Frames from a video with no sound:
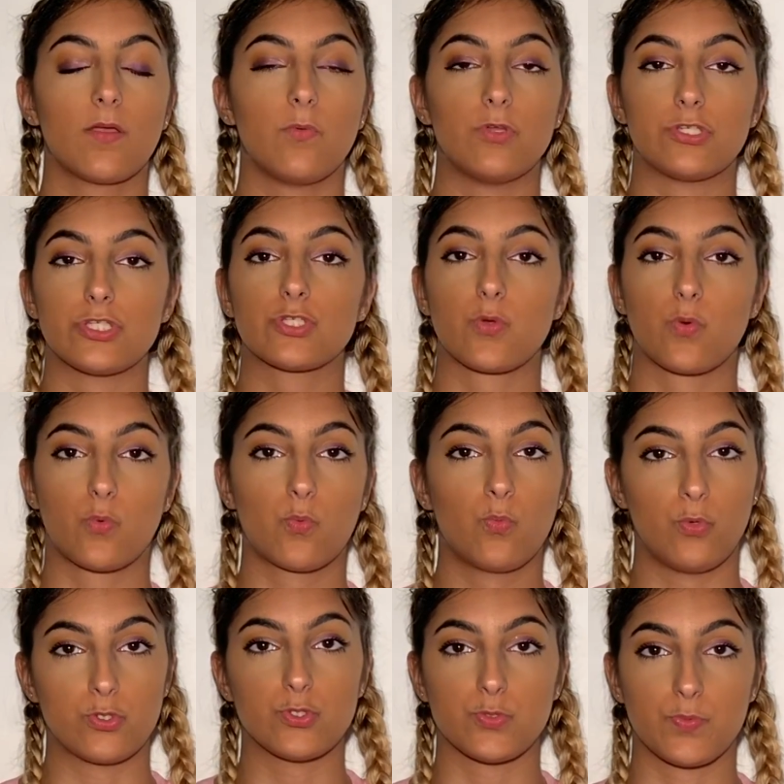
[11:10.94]
which
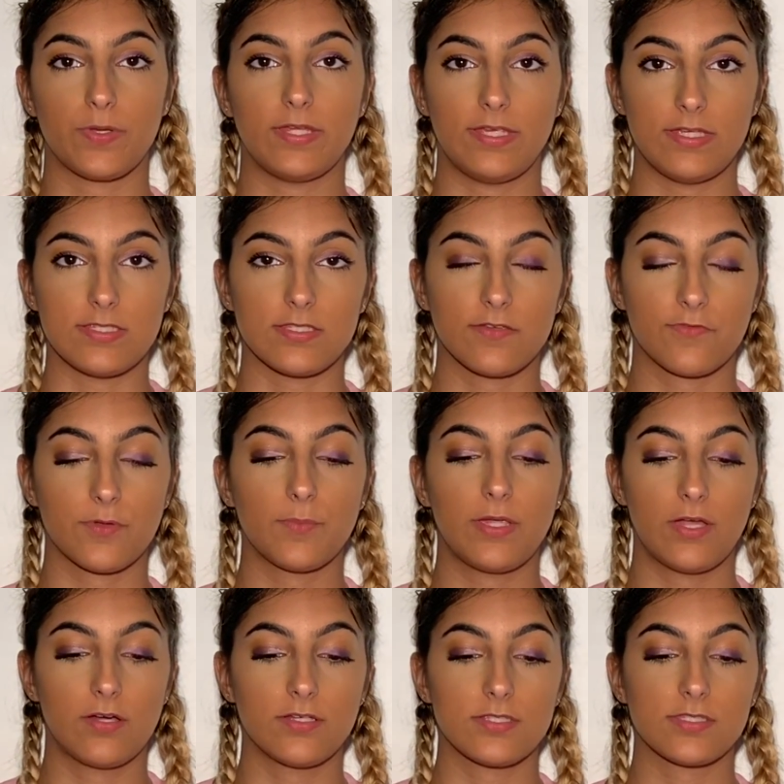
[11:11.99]
was pretty easy for
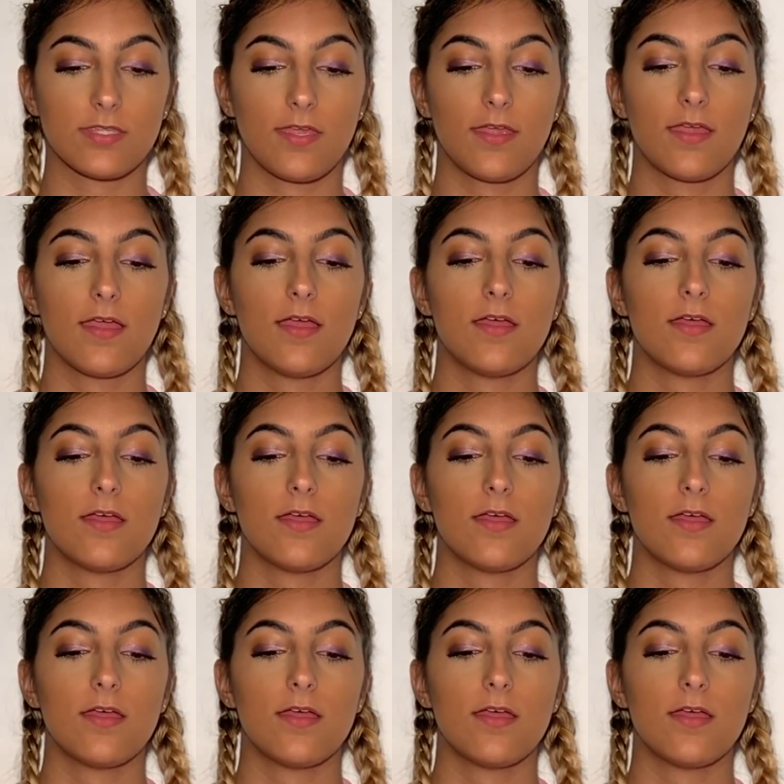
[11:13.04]
me, honestly,